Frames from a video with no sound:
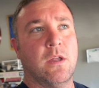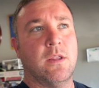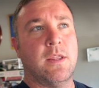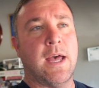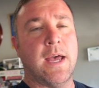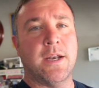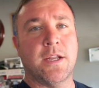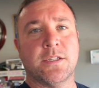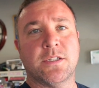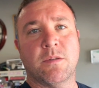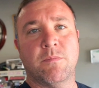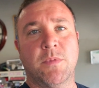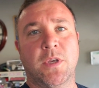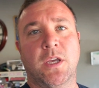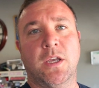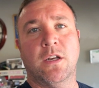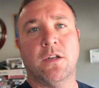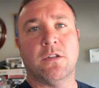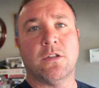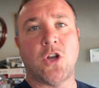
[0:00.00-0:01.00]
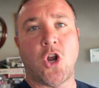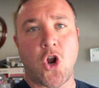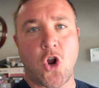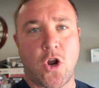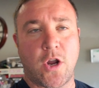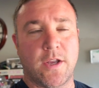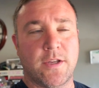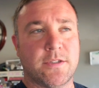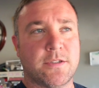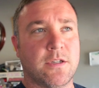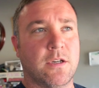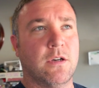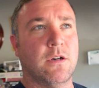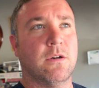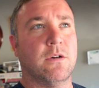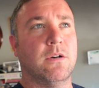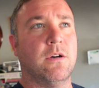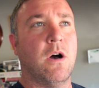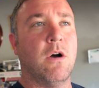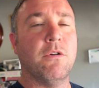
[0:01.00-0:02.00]
That doesn't mean current.
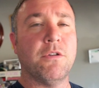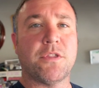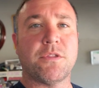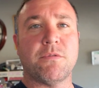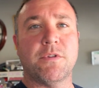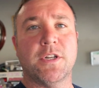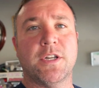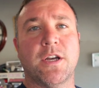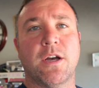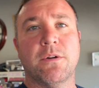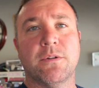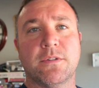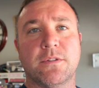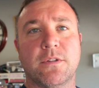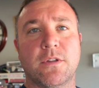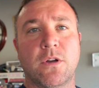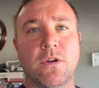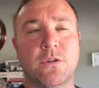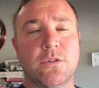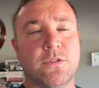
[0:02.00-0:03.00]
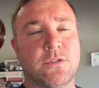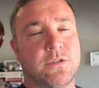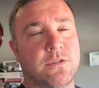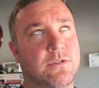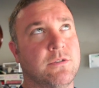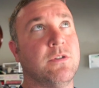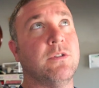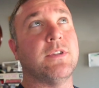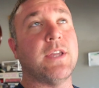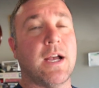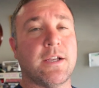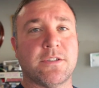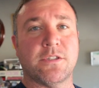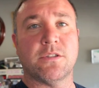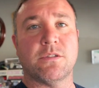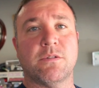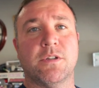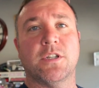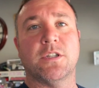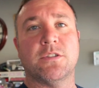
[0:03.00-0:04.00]
So
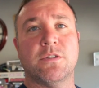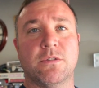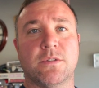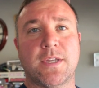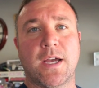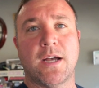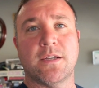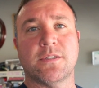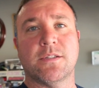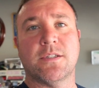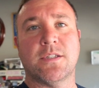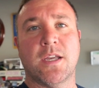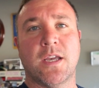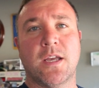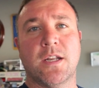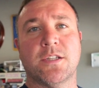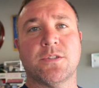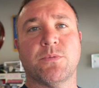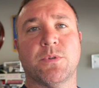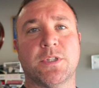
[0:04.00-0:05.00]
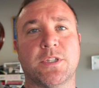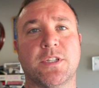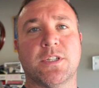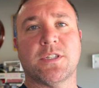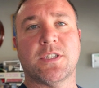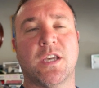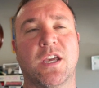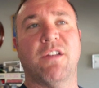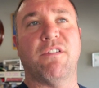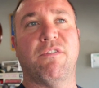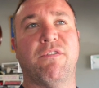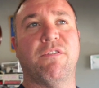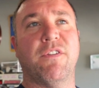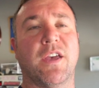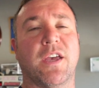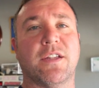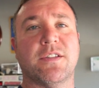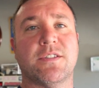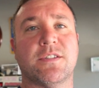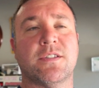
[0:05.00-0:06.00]
2003 to 2010 is what this kit
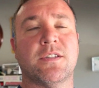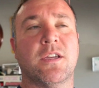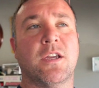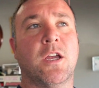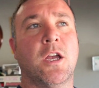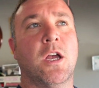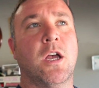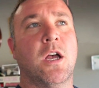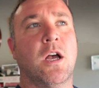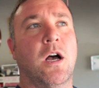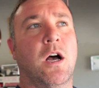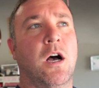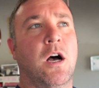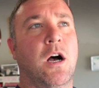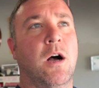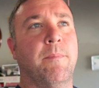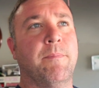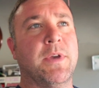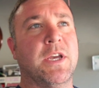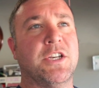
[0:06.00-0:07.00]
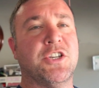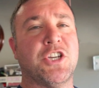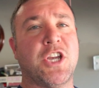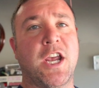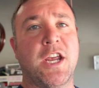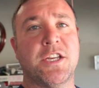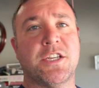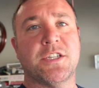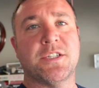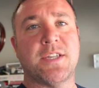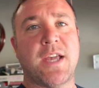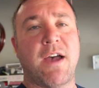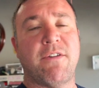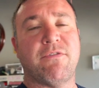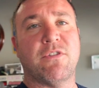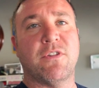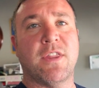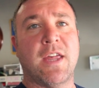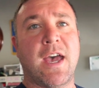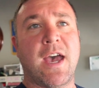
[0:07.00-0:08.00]
fits. It changes
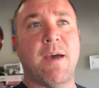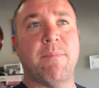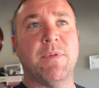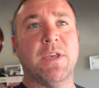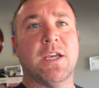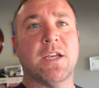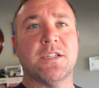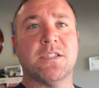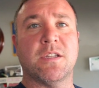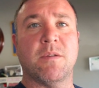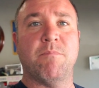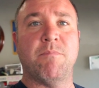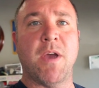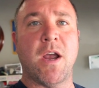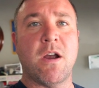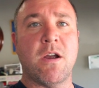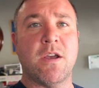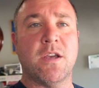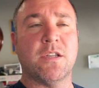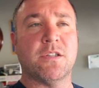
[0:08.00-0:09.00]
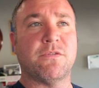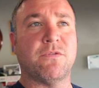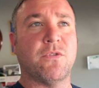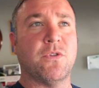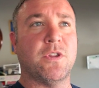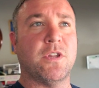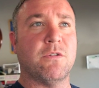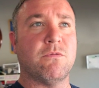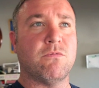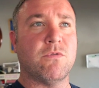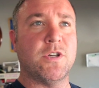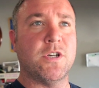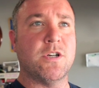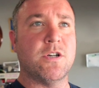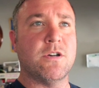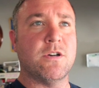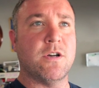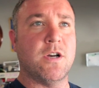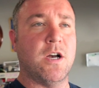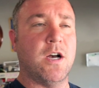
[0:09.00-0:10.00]
after that because the bearings for the
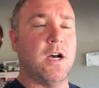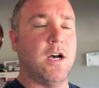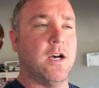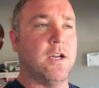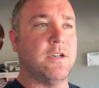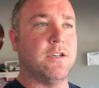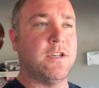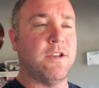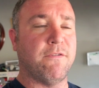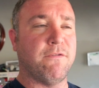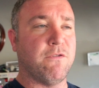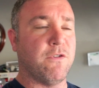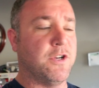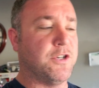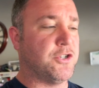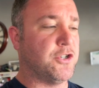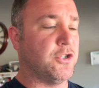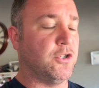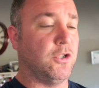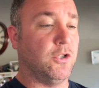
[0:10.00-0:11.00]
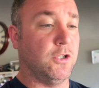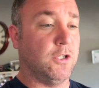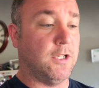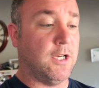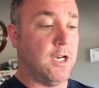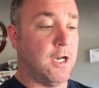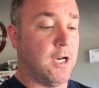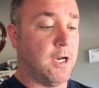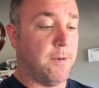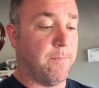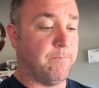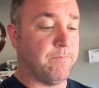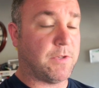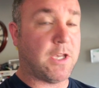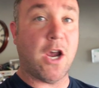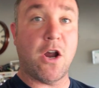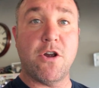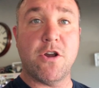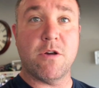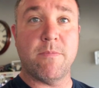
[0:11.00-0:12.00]
rear differential
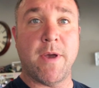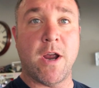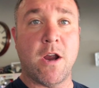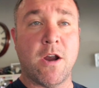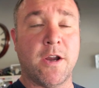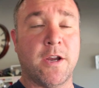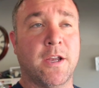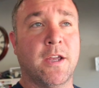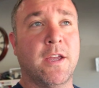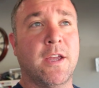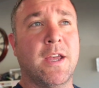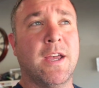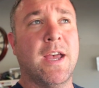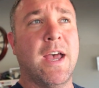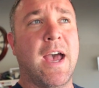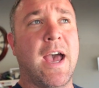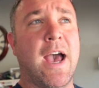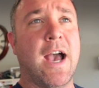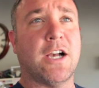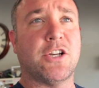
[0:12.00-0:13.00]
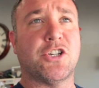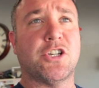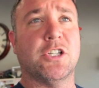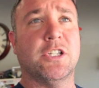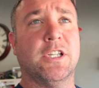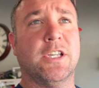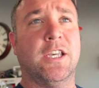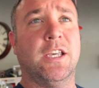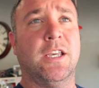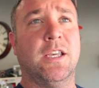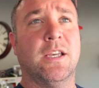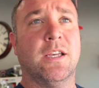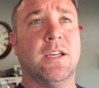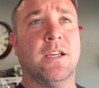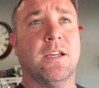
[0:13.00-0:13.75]
carrier bearing, actually,